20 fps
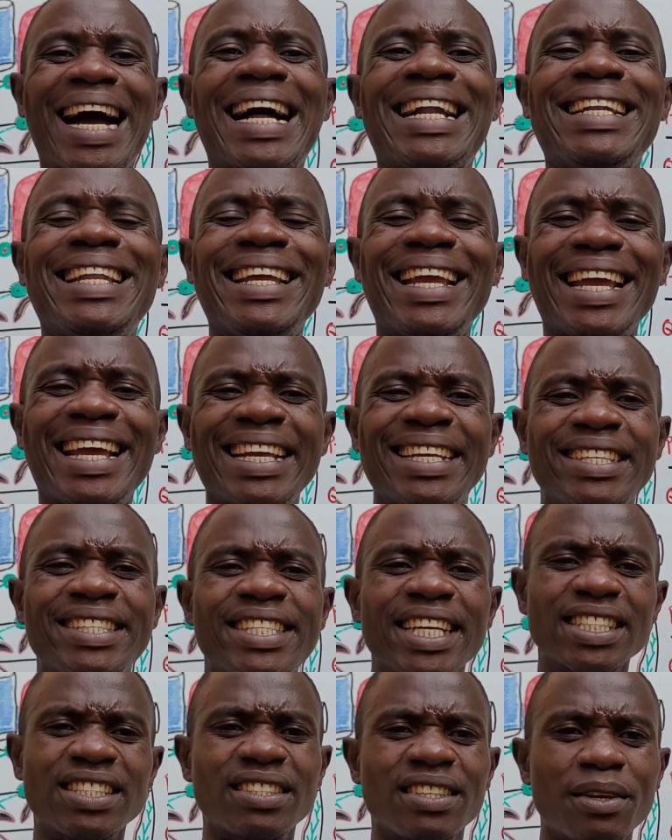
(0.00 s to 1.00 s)
and they
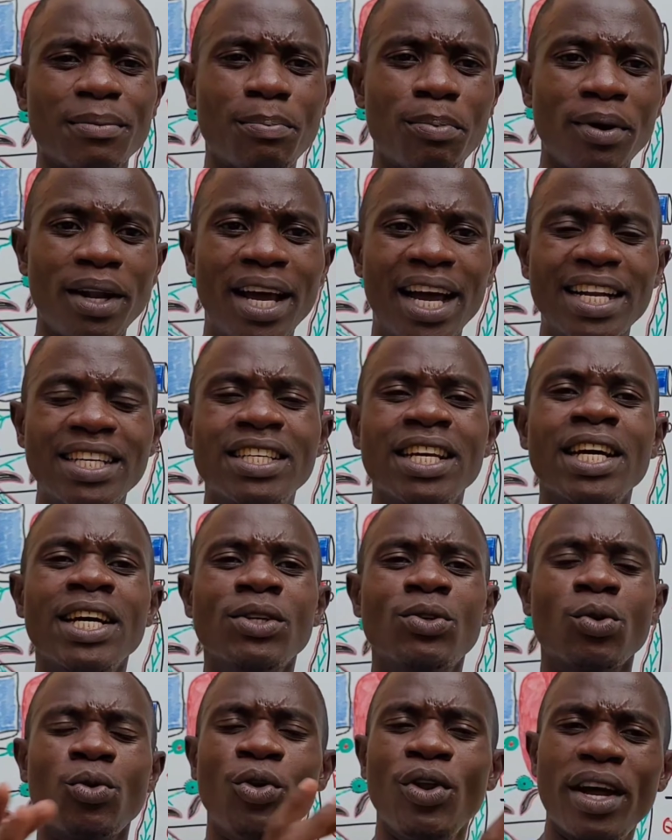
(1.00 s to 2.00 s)
eject the blood
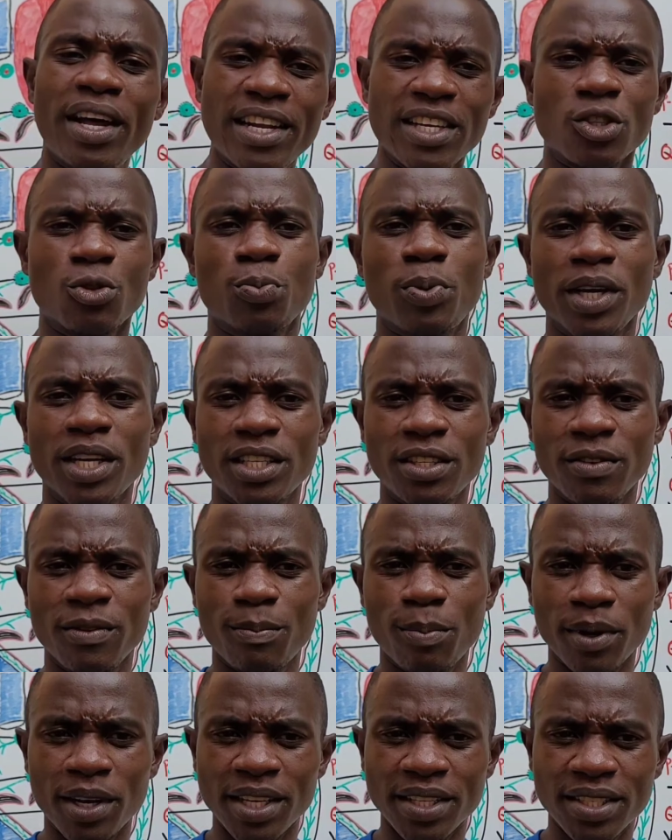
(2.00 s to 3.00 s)
to their respective
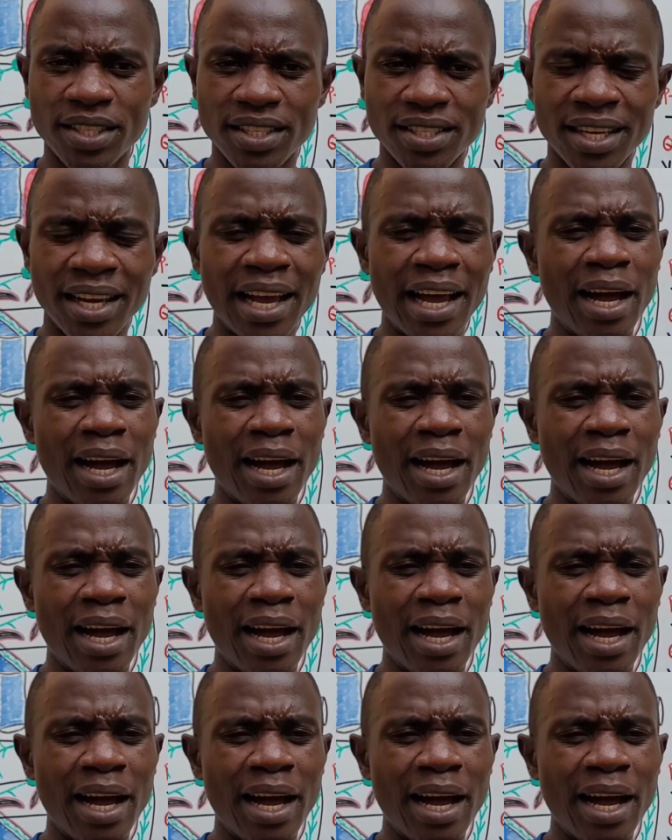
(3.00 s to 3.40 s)
places.